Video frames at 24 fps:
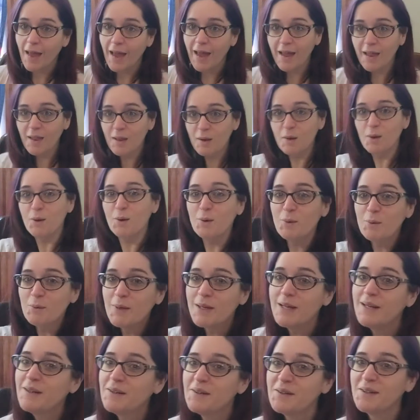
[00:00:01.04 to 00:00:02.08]
Hello,
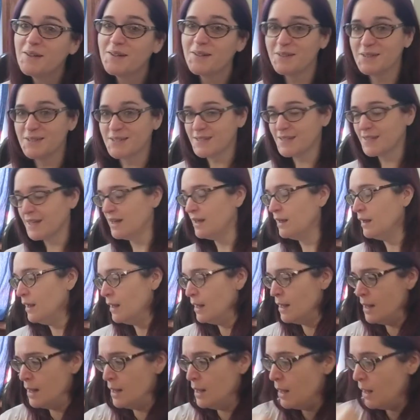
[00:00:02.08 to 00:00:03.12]
readers.
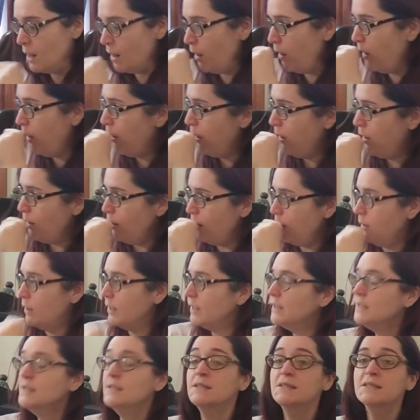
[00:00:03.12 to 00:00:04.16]

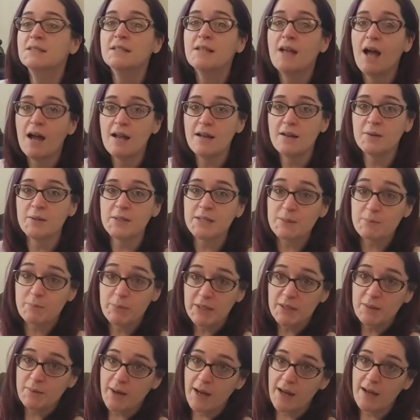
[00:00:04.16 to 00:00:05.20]
I know it's
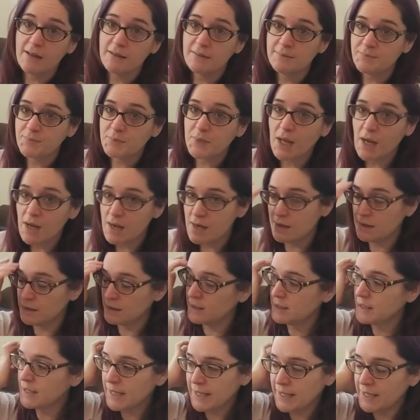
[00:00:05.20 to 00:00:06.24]
been a while.
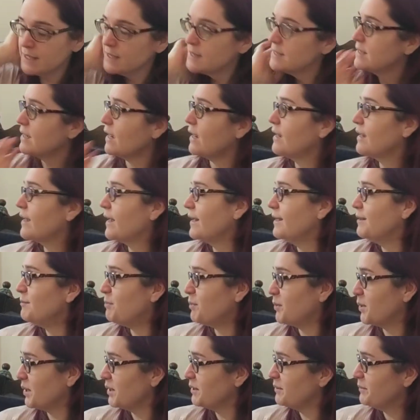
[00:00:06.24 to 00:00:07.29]
The kids got kind of
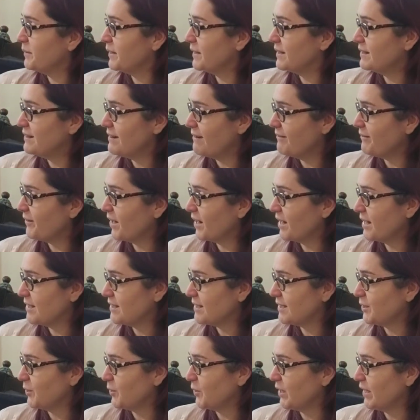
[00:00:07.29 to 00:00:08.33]
bored with the never-ending
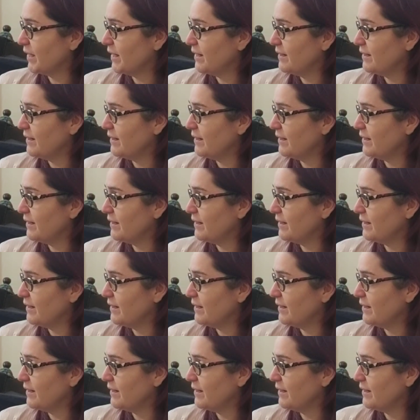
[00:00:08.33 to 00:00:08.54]
story.